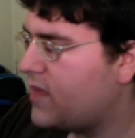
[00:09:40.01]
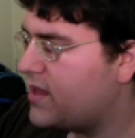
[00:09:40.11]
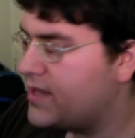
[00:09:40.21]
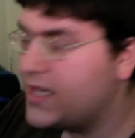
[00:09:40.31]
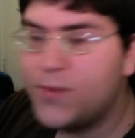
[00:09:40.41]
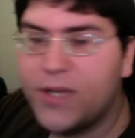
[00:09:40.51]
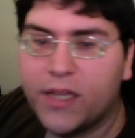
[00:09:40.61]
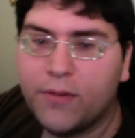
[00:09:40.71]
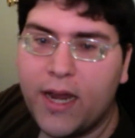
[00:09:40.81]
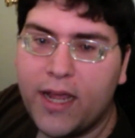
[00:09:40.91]
This
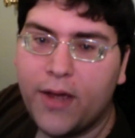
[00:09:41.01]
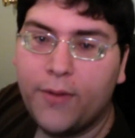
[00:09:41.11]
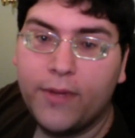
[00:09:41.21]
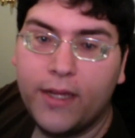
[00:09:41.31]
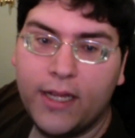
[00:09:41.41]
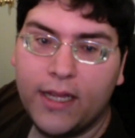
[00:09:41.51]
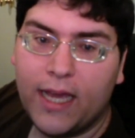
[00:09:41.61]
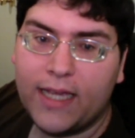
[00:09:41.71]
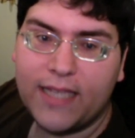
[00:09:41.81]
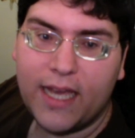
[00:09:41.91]
particular radio,
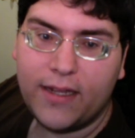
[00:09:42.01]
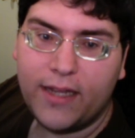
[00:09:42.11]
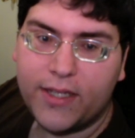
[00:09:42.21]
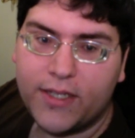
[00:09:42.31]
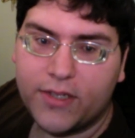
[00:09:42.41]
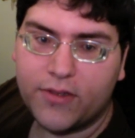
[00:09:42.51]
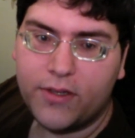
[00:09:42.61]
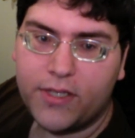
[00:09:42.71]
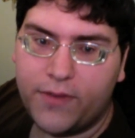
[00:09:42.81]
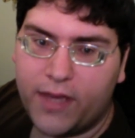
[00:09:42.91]
like I said, it's exclusive.